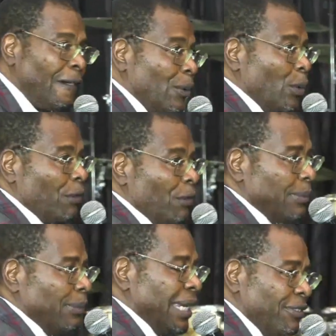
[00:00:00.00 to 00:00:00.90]
We've had
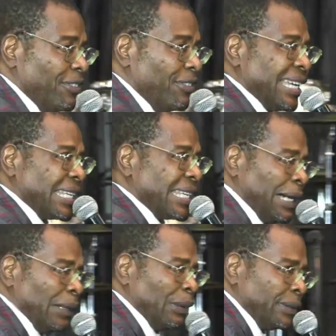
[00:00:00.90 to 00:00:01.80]
many anniversaries
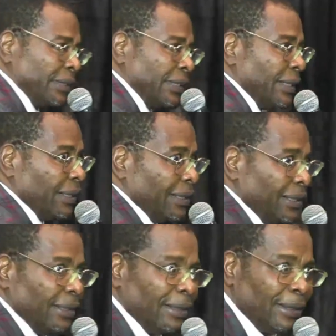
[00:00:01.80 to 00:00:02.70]
now.
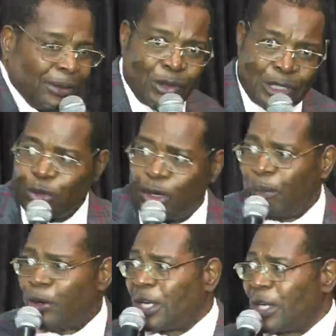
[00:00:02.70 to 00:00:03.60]
You we're
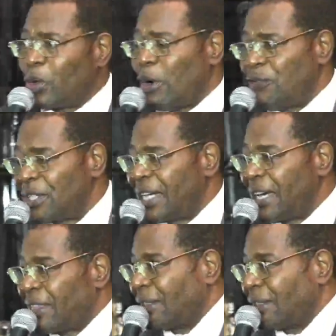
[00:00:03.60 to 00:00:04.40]
about to get to our 40th.